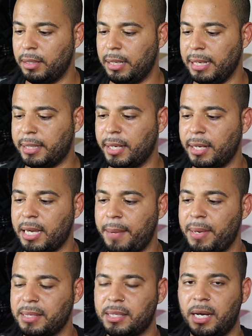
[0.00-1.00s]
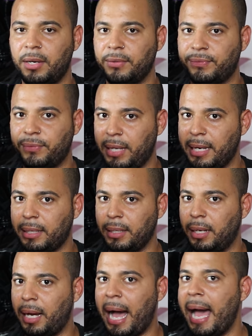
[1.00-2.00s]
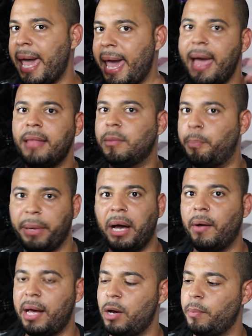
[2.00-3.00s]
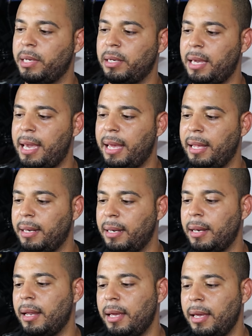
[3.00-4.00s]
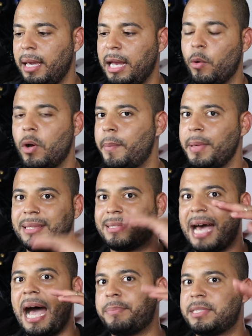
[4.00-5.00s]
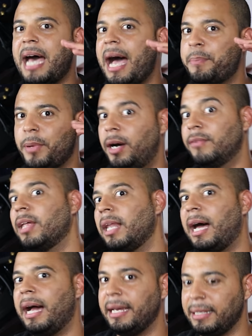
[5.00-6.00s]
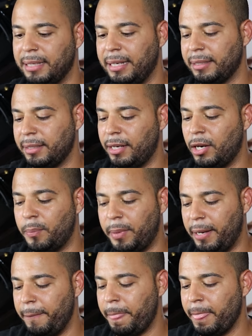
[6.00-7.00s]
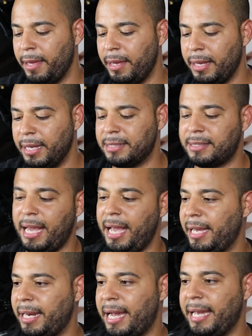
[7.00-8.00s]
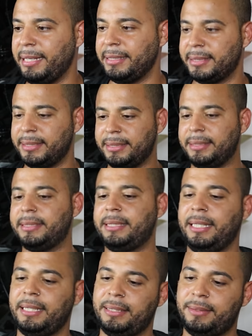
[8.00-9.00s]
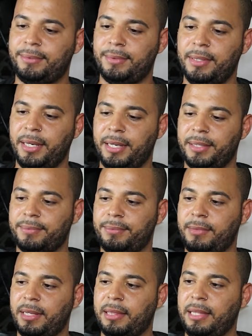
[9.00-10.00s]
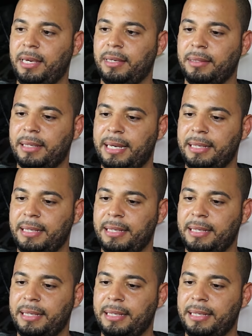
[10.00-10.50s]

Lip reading: I could have got myself like a high-end bell helmet, and it would have been top of the line, like, you know. But instead, I did the thing.